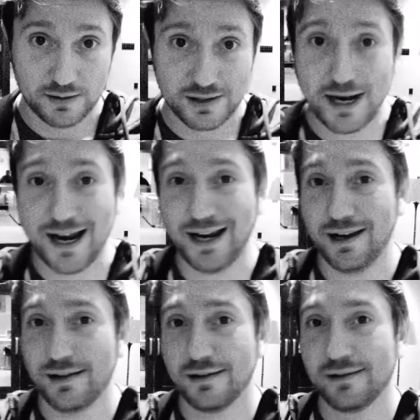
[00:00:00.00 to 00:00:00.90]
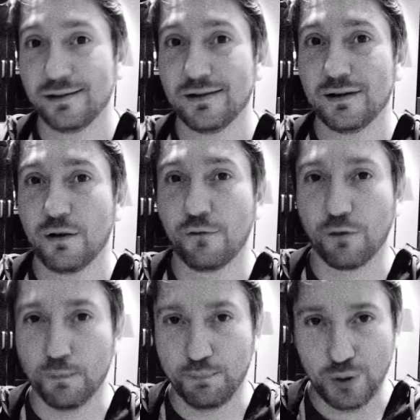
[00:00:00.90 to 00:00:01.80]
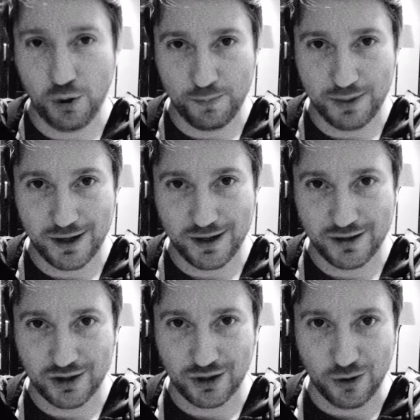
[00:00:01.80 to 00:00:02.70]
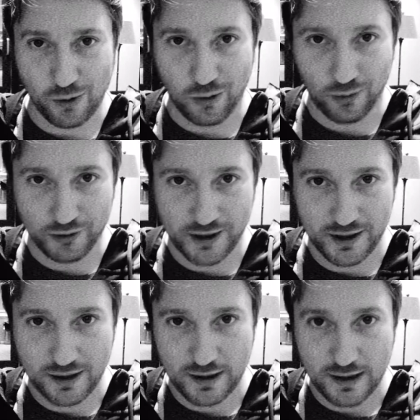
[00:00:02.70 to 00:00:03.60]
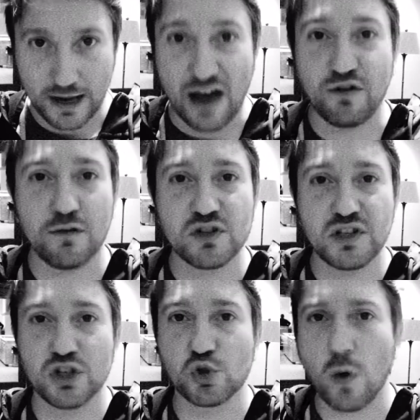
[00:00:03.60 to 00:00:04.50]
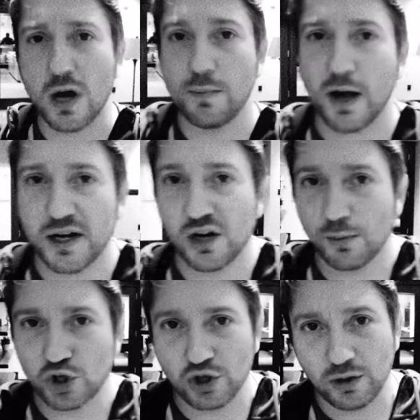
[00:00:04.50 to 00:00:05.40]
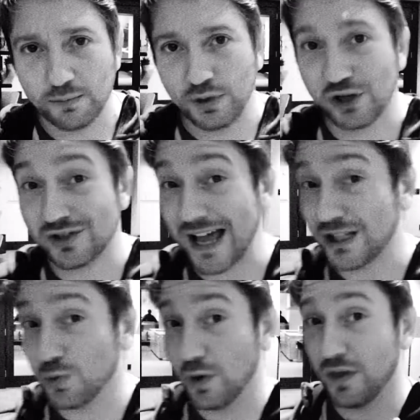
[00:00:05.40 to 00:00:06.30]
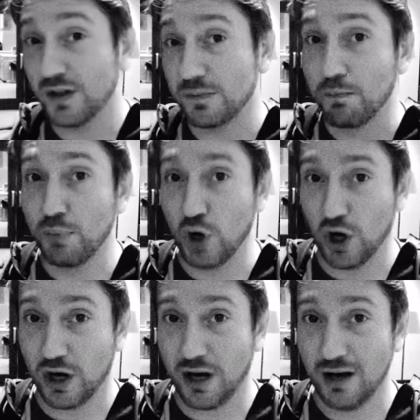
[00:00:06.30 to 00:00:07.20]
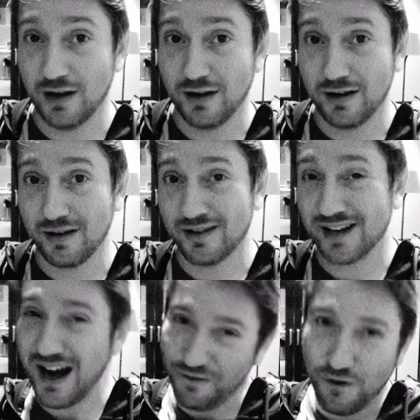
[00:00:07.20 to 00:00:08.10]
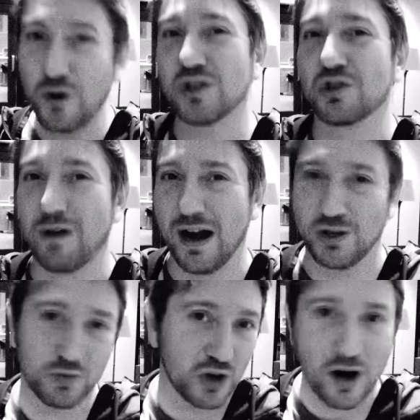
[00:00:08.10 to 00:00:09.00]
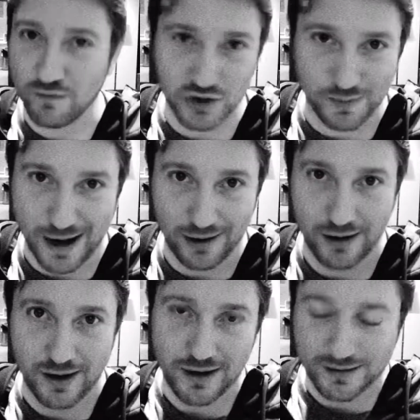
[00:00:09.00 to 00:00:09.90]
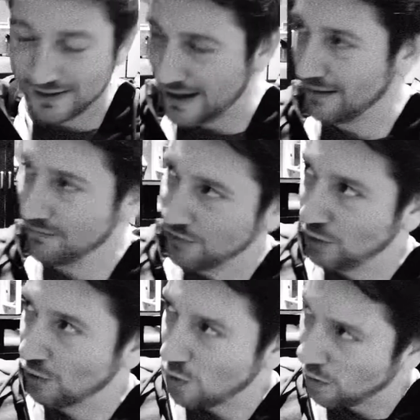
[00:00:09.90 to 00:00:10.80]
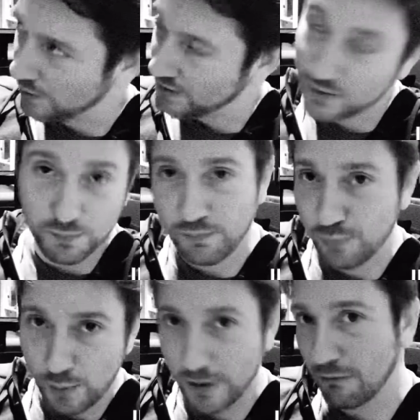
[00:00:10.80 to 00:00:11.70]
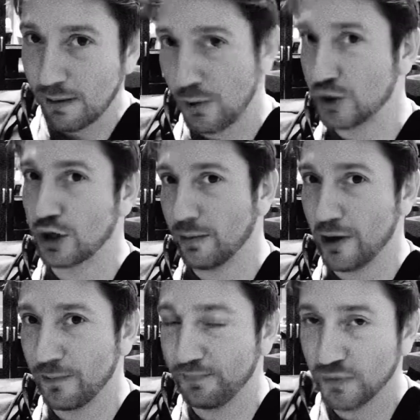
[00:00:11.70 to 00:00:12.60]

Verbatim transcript: Today, From Poop to Gold. Have you ever seen the Squatty Potty commercial? Because that's what this book is kind of focused around. It's what the cover's about. It's that unicorn that's pooping rainbow sherbet.